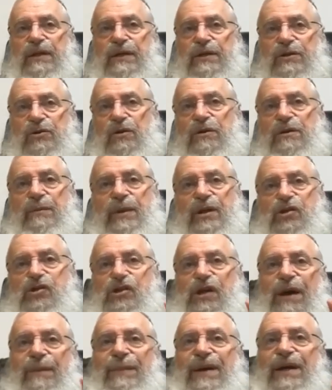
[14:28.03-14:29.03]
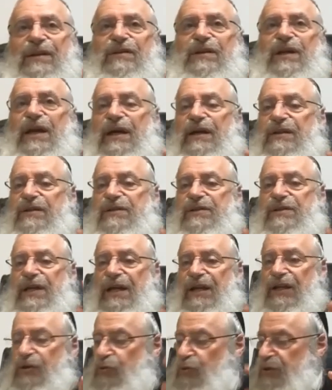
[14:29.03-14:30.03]
So the Marsha maintains
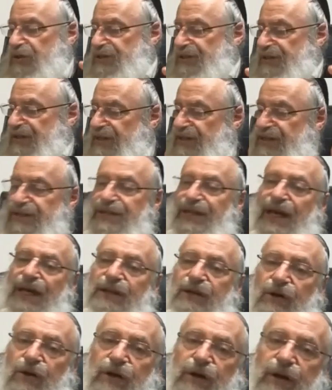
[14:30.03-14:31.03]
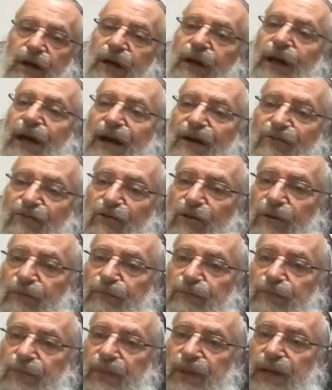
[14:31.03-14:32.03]
electricity is not koyach gavra,
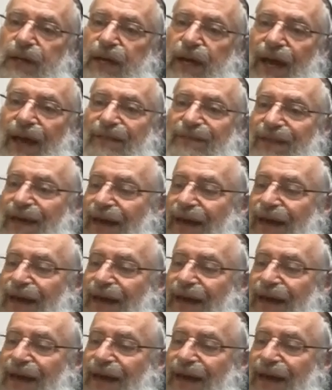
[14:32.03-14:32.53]
and